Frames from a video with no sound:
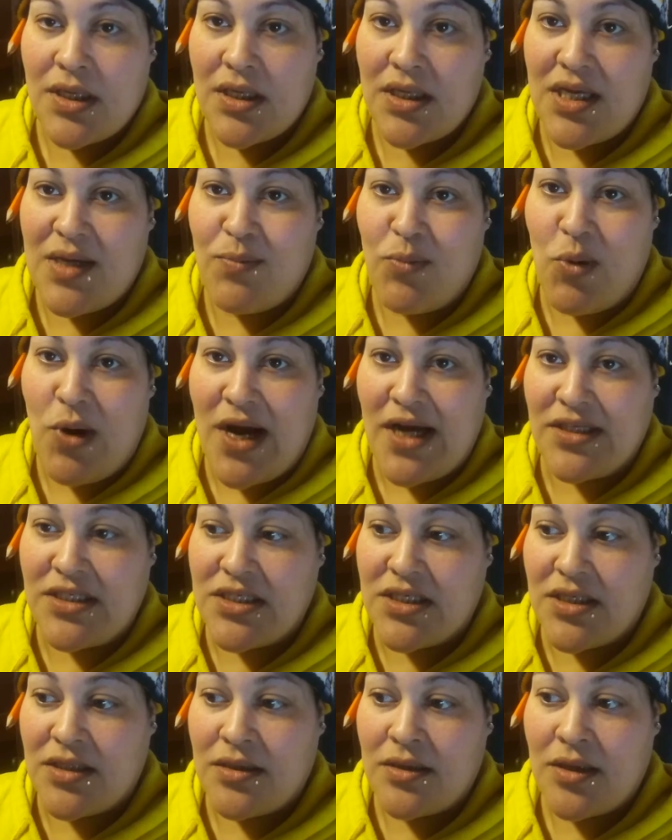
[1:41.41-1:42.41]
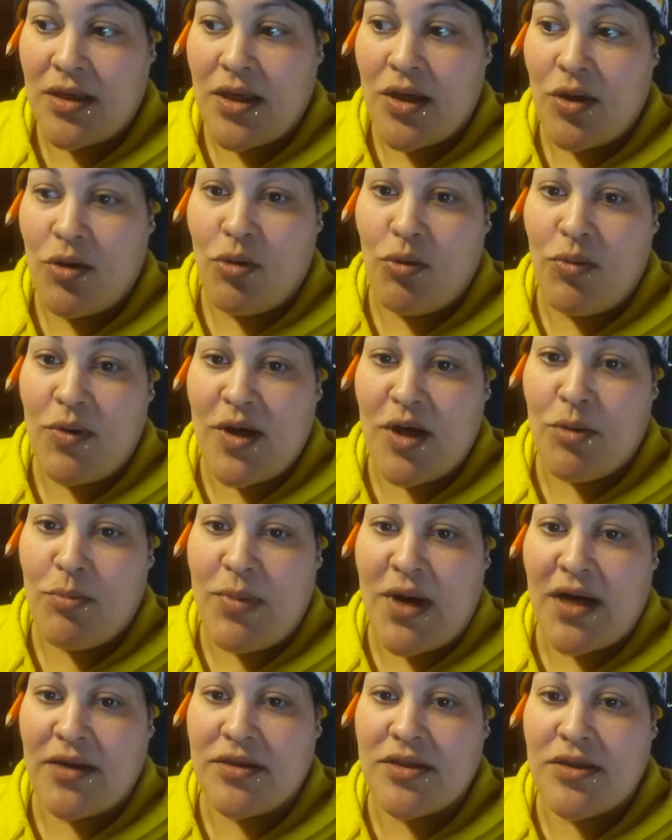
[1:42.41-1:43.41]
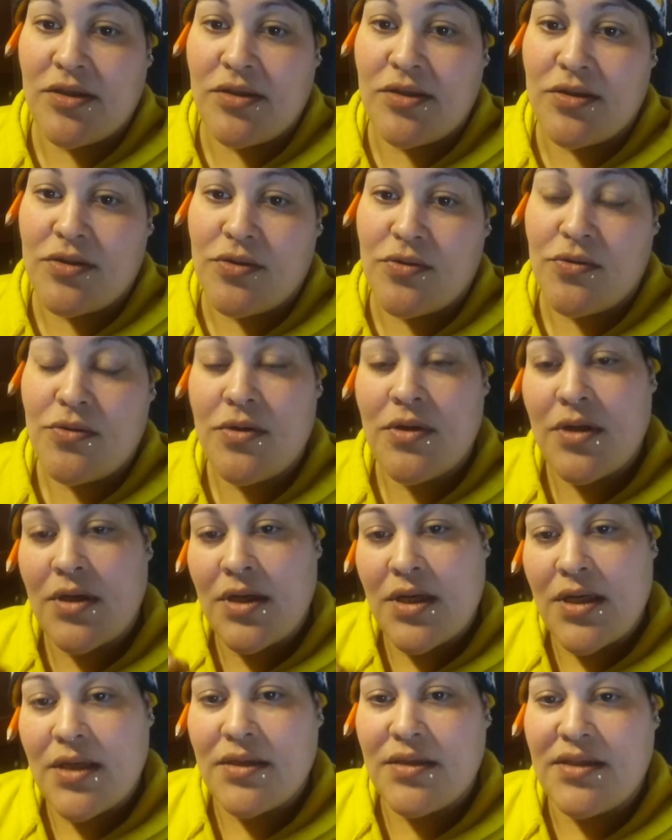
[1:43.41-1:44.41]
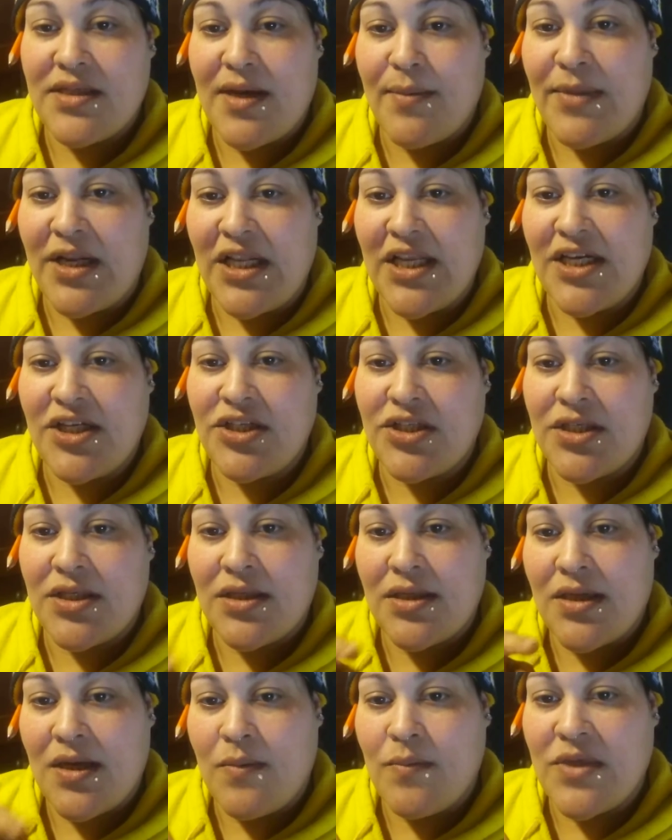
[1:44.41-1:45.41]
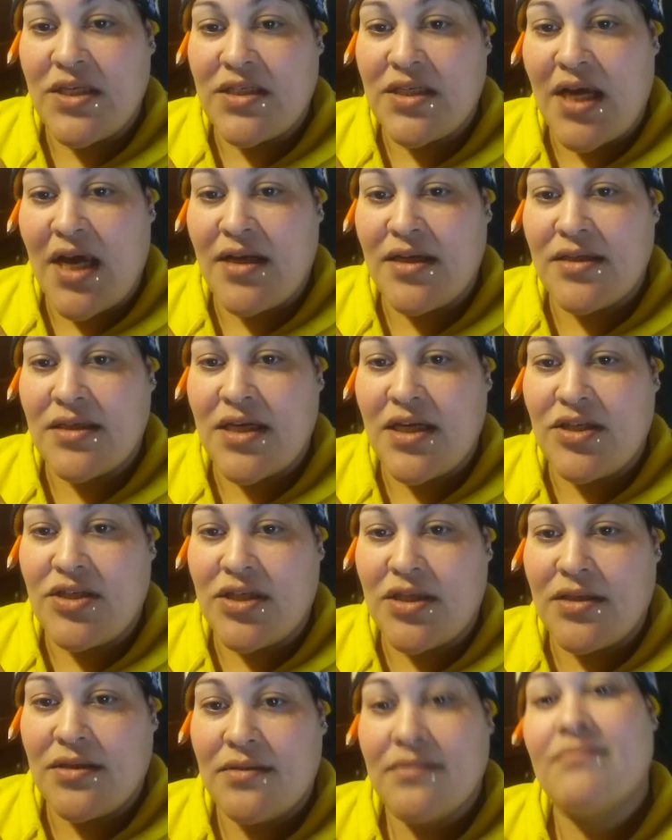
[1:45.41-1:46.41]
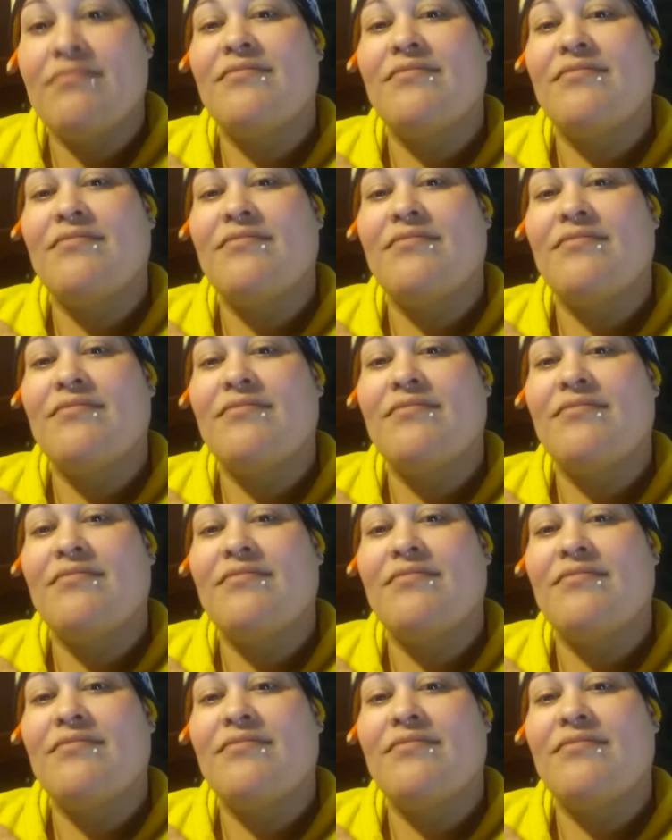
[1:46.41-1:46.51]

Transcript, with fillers: Keep watching. We're about to do demolition in Miss Edda's kitchen.